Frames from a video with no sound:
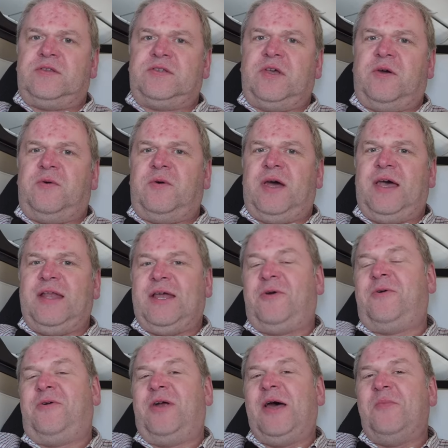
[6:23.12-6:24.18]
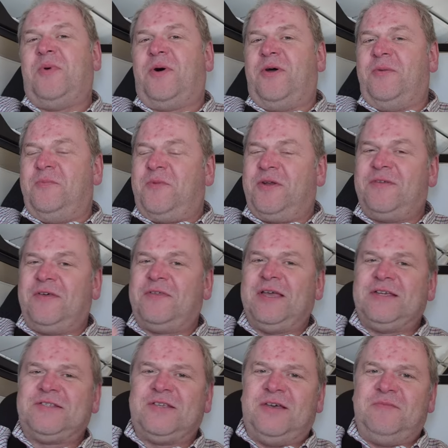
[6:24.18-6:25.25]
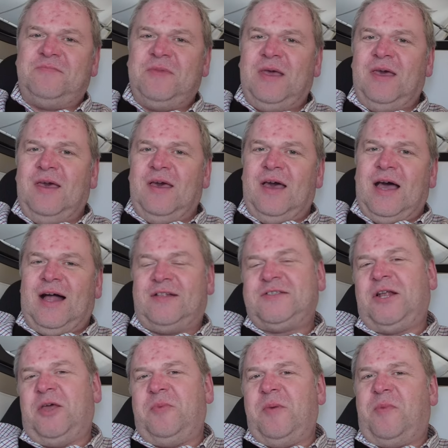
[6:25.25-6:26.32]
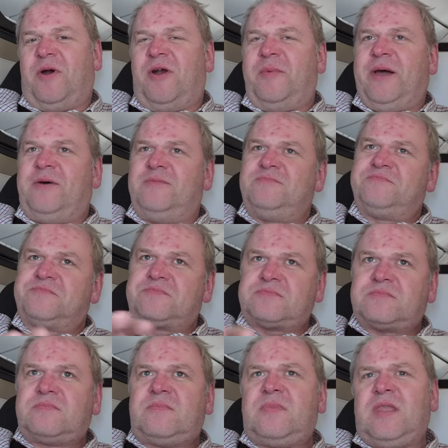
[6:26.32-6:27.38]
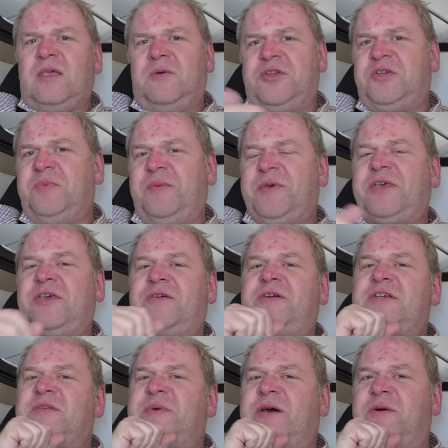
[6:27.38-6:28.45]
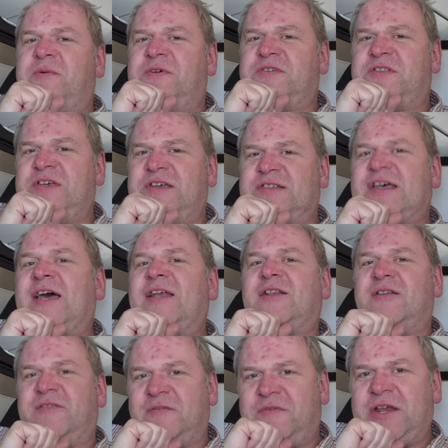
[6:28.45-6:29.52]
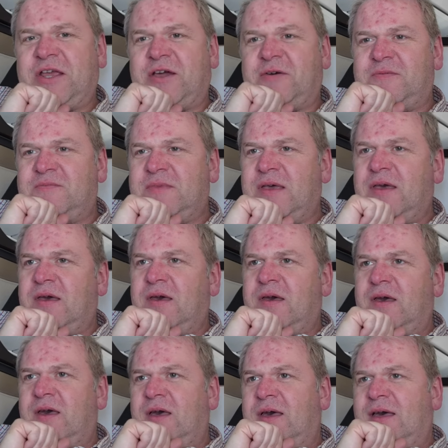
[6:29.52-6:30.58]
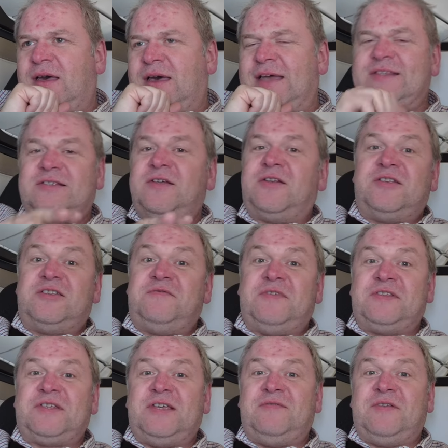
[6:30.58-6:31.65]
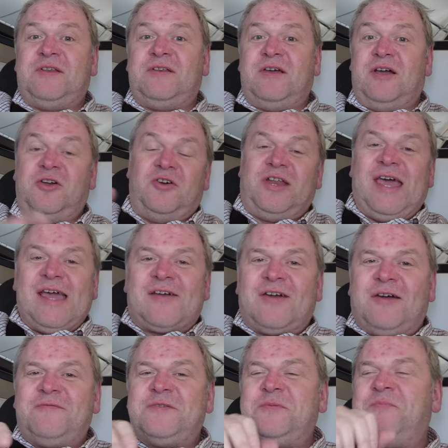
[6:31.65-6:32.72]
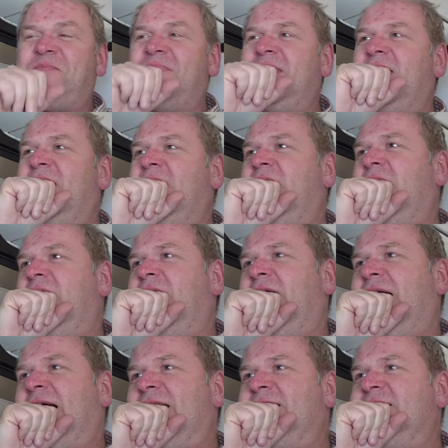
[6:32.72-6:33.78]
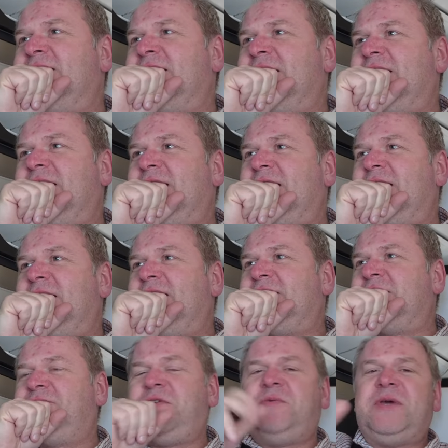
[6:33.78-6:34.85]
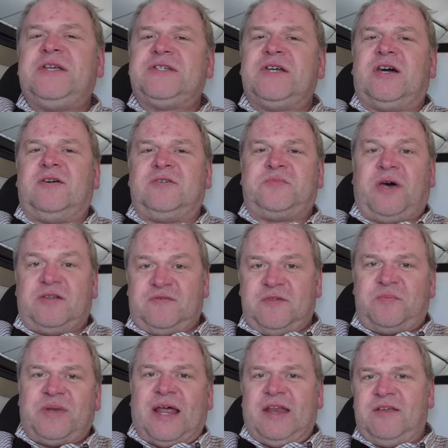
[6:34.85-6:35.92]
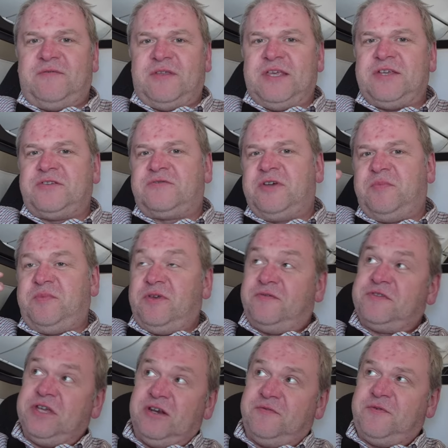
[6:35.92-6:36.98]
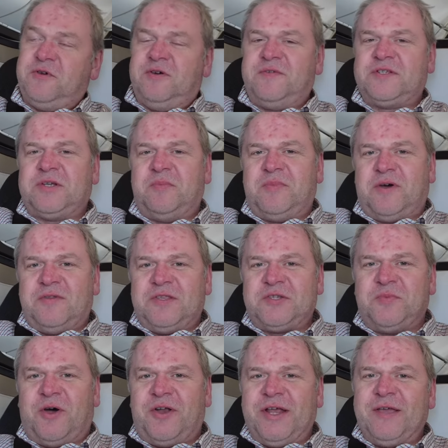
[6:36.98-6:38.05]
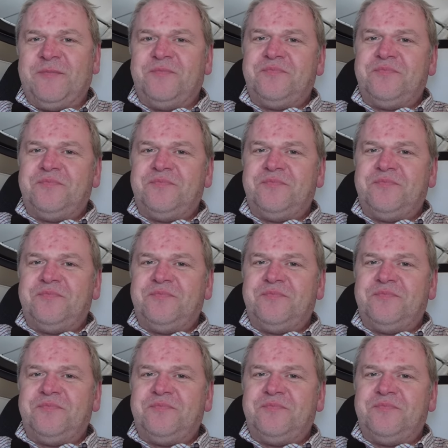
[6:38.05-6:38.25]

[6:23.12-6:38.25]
So uh, now we're airborne. One of the things that I'll tell you a bit more about, which you may be curious about, was the title of the video. It's not as if it's even a good aircraft. And uh, so a few weeks ago, as part of the planning for this trip, you've seen a few of us on board this morning.